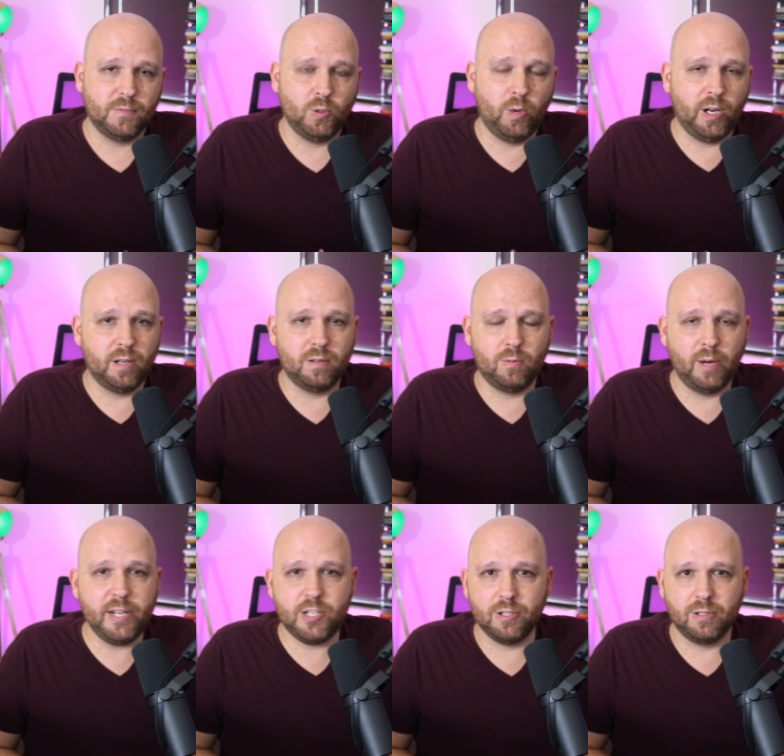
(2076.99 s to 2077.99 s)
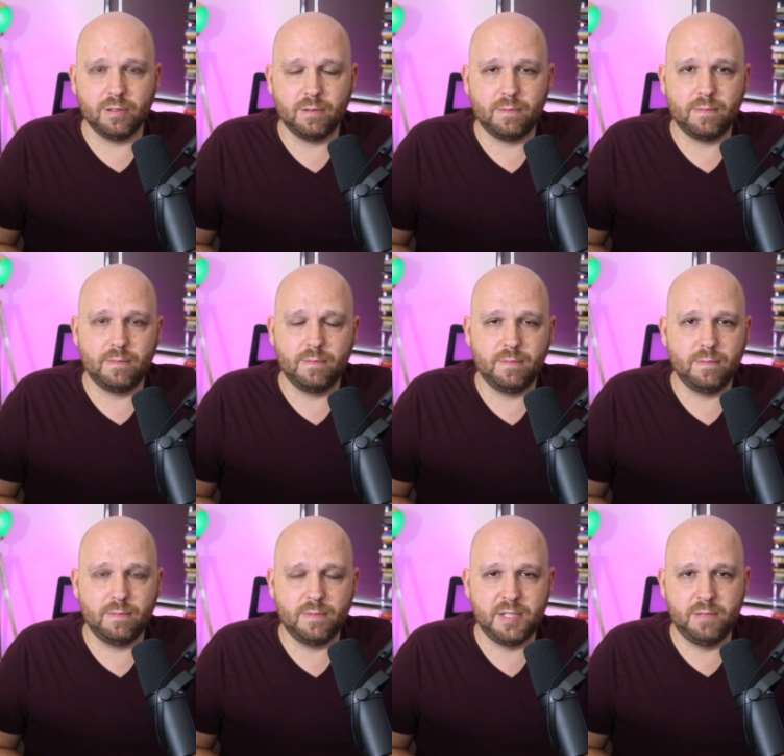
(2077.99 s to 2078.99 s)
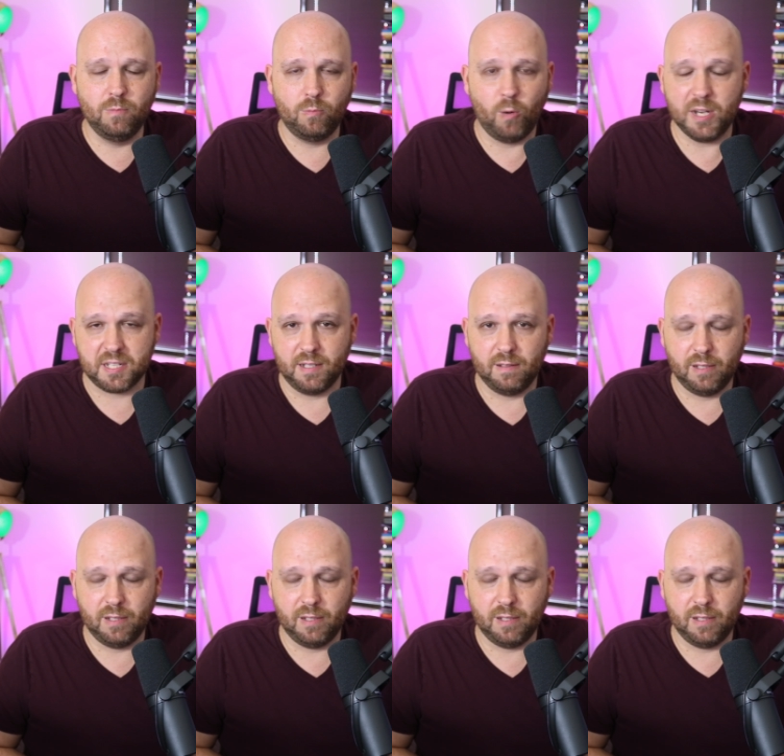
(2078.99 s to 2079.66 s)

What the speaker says: where Rachel wasn't.